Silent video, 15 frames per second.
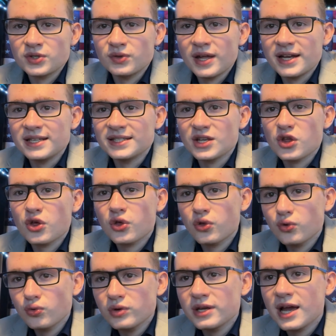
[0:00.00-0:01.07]
So that is a
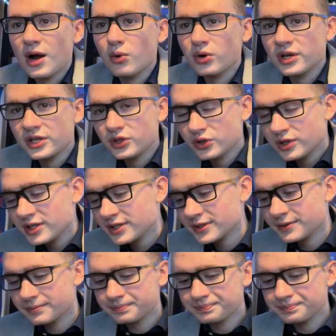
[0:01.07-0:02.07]
3-hour increase.